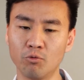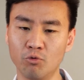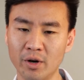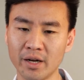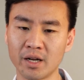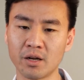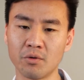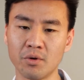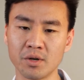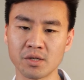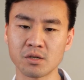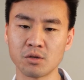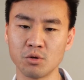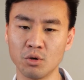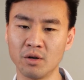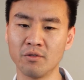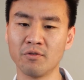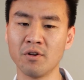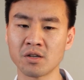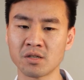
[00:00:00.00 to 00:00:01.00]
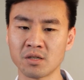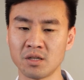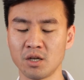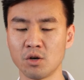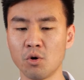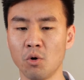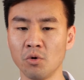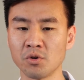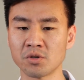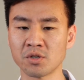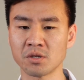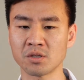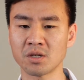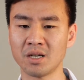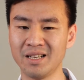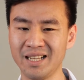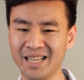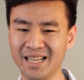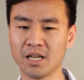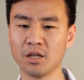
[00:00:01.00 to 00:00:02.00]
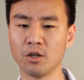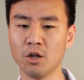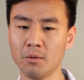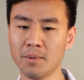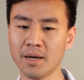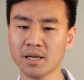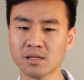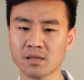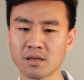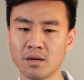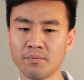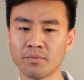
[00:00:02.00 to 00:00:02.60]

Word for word: rigorous university courses in economics,